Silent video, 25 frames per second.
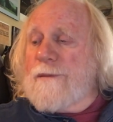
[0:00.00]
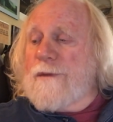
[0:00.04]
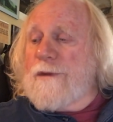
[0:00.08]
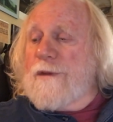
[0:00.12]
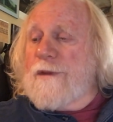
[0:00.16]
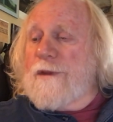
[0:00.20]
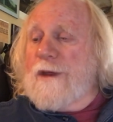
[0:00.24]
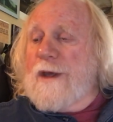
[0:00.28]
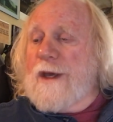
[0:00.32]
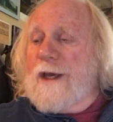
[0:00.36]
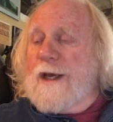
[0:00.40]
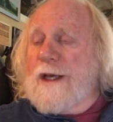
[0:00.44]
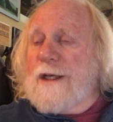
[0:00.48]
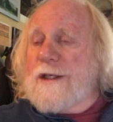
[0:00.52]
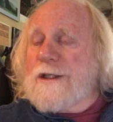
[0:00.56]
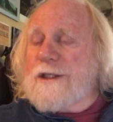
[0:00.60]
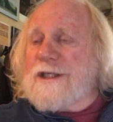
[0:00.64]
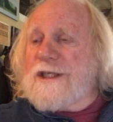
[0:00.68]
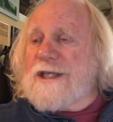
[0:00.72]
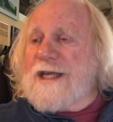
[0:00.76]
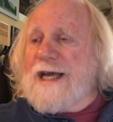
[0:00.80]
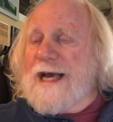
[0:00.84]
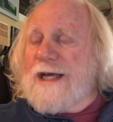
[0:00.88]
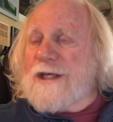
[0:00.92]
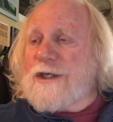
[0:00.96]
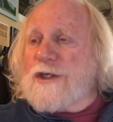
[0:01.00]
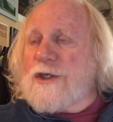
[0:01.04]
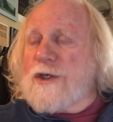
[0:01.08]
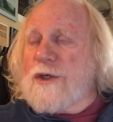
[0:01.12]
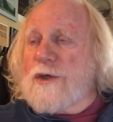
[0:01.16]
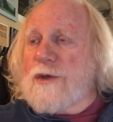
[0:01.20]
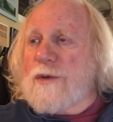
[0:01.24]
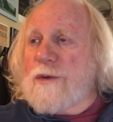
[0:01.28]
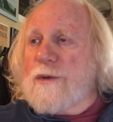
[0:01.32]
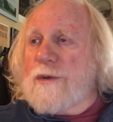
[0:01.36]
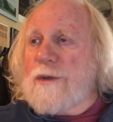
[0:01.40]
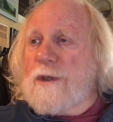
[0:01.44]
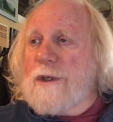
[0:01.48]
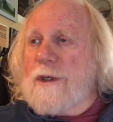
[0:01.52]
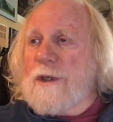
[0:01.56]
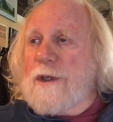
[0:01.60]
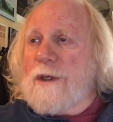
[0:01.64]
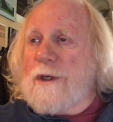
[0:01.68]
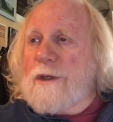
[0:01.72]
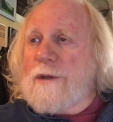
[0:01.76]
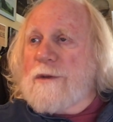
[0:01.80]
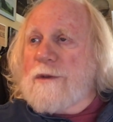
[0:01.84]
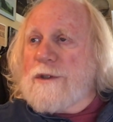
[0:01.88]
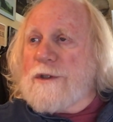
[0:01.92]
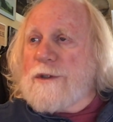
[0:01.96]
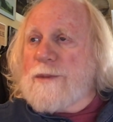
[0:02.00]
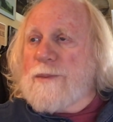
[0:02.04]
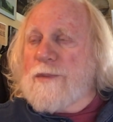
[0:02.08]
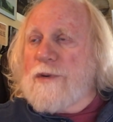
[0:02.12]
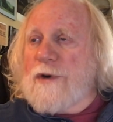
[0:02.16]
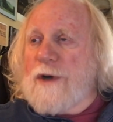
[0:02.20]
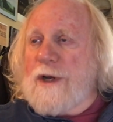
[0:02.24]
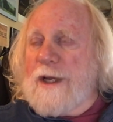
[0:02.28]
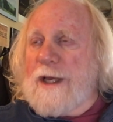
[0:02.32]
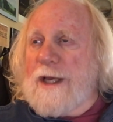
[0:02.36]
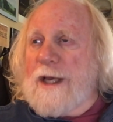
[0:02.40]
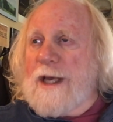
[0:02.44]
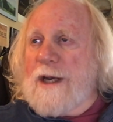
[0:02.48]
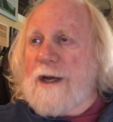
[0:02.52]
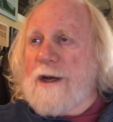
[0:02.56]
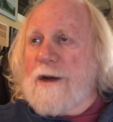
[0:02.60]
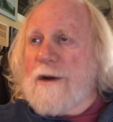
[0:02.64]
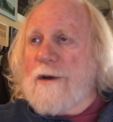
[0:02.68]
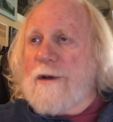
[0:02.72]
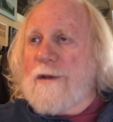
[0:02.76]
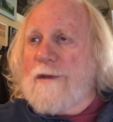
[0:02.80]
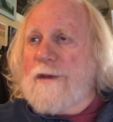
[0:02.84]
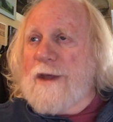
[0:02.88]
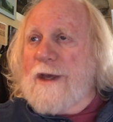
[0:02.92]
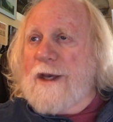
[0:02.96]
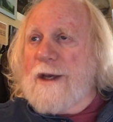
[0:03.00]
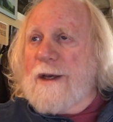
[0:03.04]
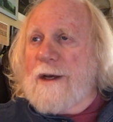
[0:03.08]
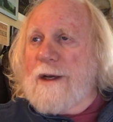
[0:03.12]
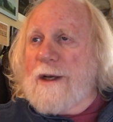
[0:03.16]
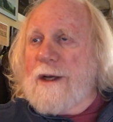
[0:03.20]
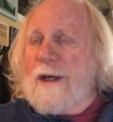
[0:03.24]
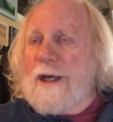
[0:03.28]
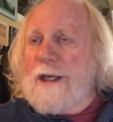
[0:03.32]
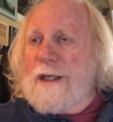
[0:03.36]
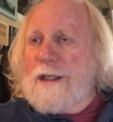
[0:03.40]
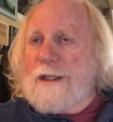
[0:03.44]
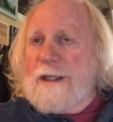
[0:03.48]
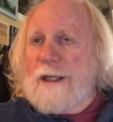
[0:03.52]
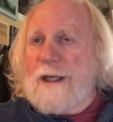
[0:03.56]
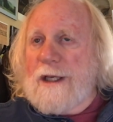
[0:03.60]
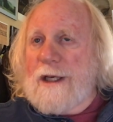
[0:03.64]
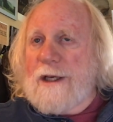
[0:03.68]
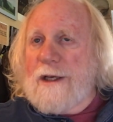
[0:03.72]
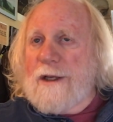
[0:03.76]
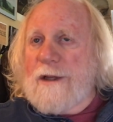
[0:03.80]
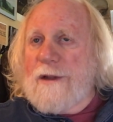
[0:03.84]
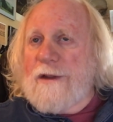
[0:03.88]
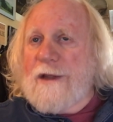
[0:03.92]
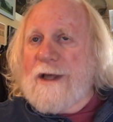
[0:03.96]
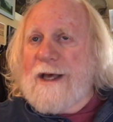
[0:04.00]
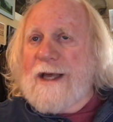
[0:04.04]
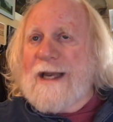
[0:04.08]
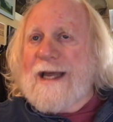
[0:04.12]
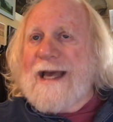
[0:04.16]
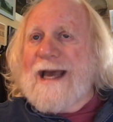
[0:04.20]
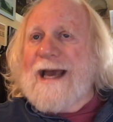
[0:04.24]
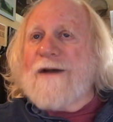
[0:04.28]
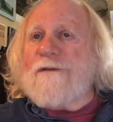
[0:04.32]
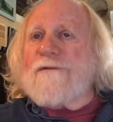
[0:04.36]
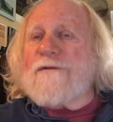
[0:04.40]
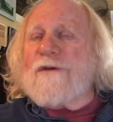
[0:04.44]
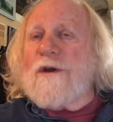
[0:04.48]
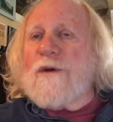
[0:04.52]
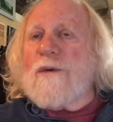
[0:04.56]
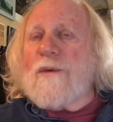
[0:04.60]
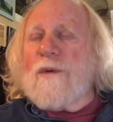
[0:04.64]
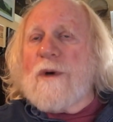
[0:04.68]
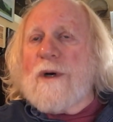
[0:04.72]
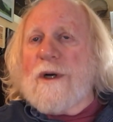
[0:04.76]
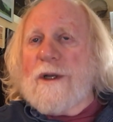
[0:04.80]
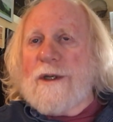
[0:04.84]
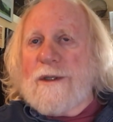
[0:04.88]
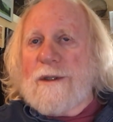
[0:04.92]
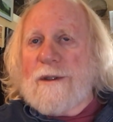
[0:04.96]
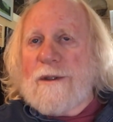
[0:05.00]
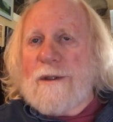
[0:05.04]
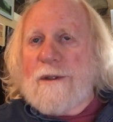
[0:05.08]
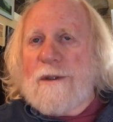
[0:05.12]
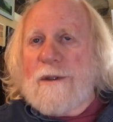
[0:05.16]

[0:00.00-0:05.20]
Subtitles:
the statute was predicated on the idea that everyone,